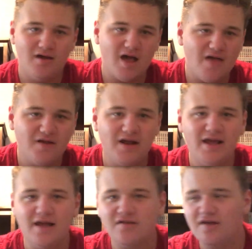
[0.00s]
And then he
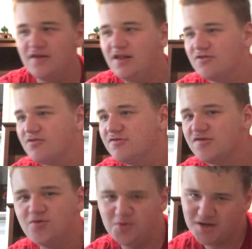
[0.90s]
turns
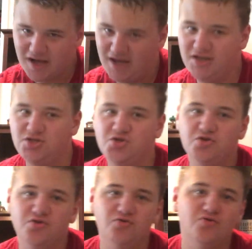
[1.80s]
into a
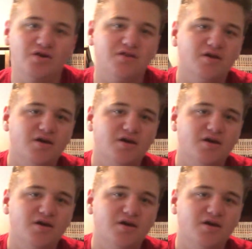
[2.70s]
kaiju,